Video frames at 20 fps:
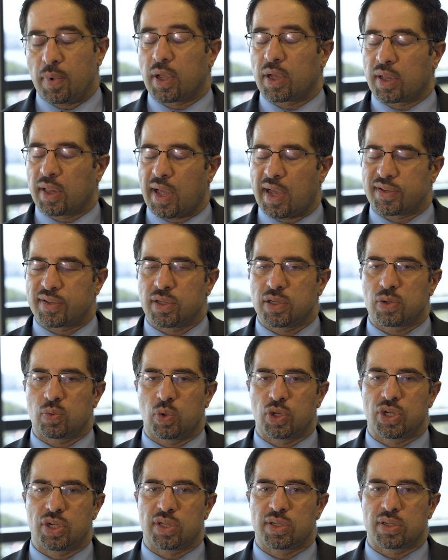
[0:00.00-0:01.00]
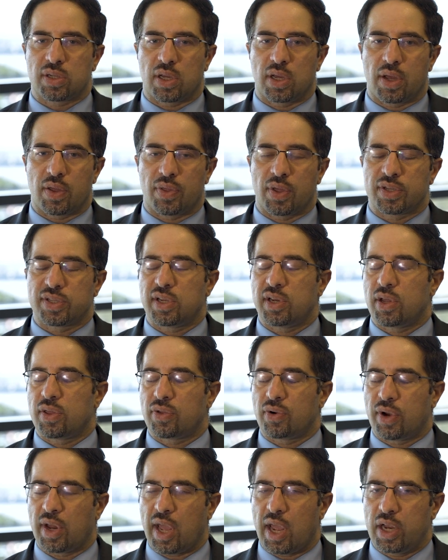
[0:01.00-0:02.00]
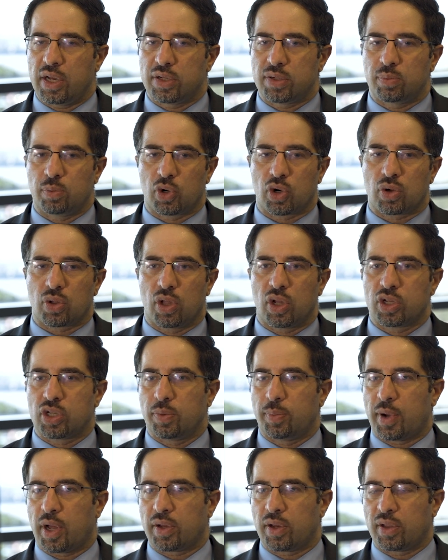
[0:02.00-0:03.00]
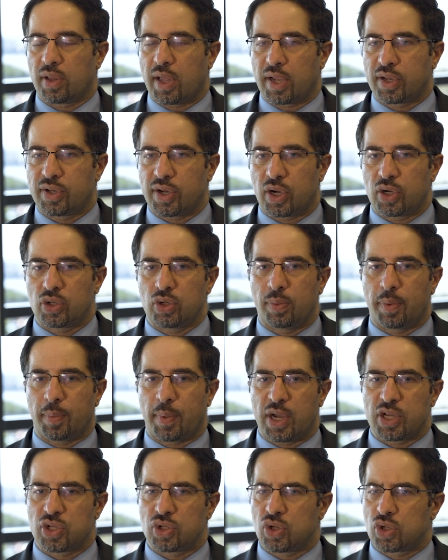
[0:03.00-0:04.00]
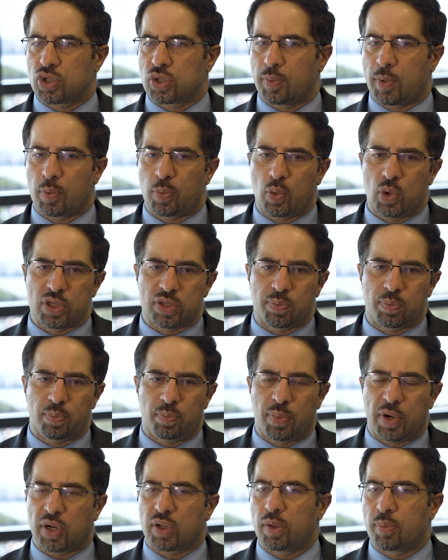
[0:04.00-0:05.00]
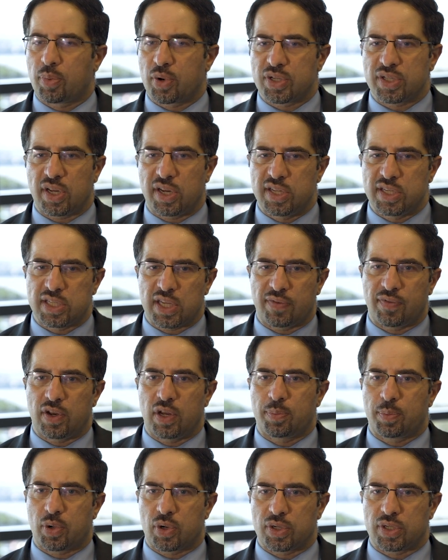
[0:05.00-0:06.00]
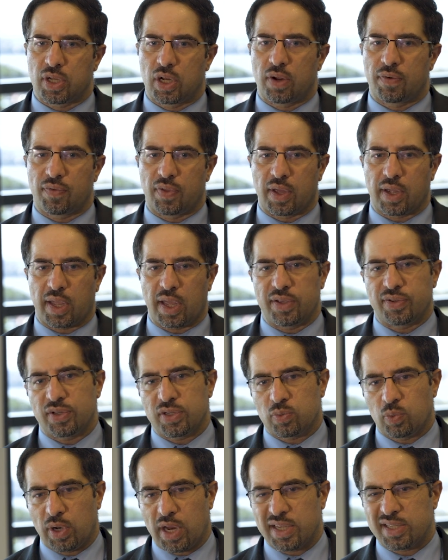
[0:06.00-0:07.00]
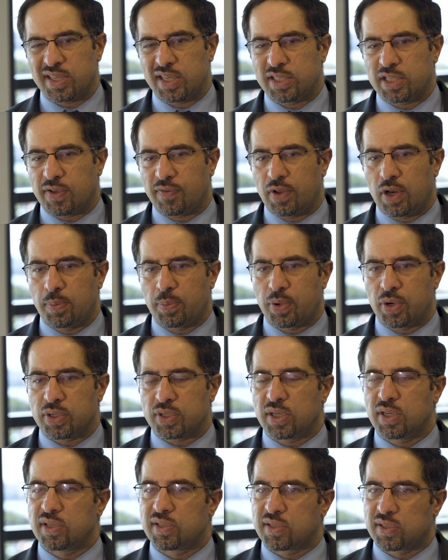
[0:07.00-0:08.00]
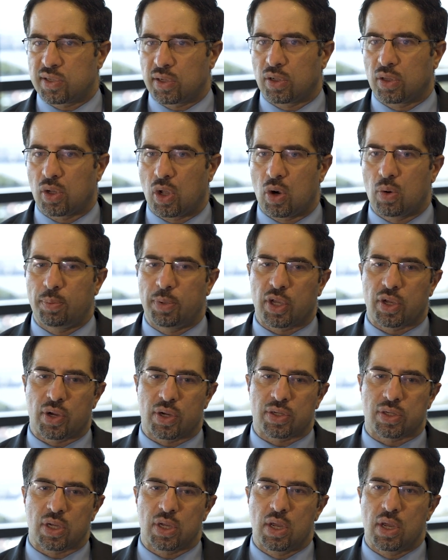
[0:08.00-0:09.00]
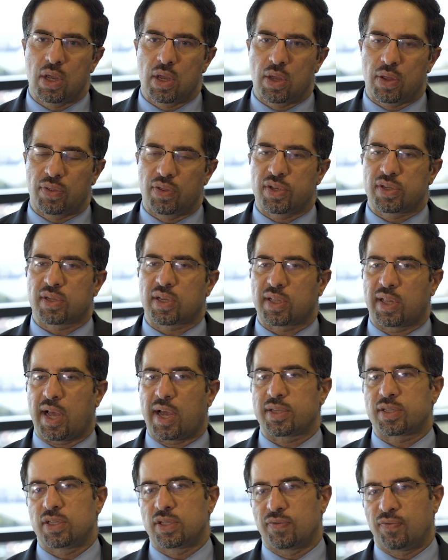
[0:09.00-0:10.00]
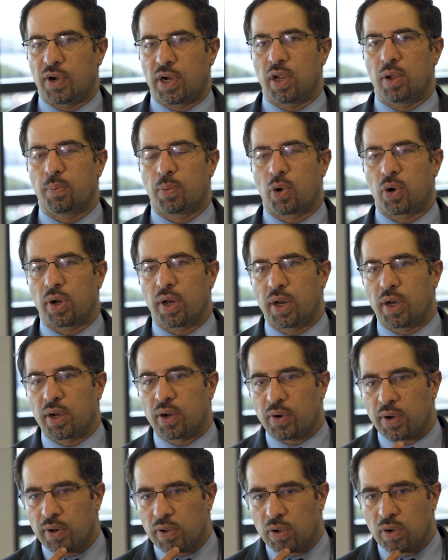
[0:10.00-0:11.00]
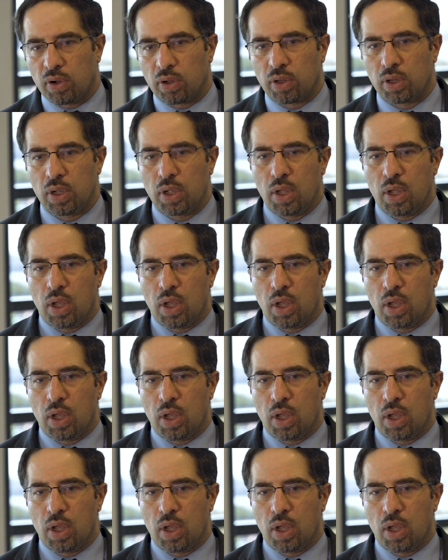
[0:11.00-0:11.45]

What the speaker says: classes, which is the CD38 monoclonal antibody like daratumumab, isatuximab, was barely present in 70% of the cases. When I say 70%, it's still low because this class is very important and critical.